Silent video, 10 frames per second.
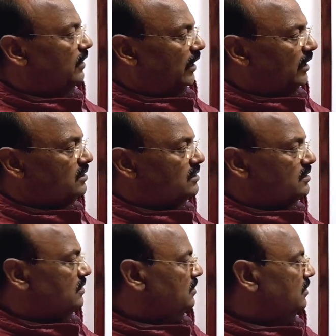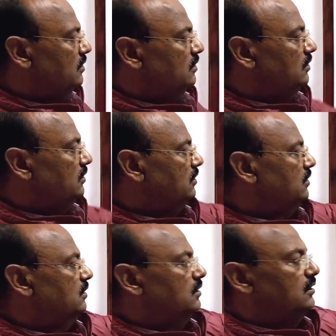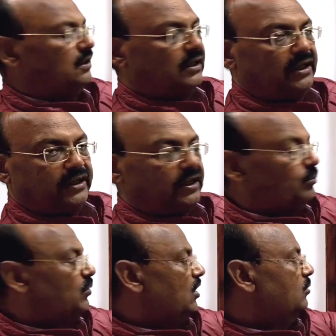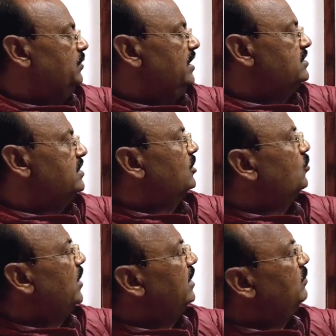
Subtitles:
X, number of days required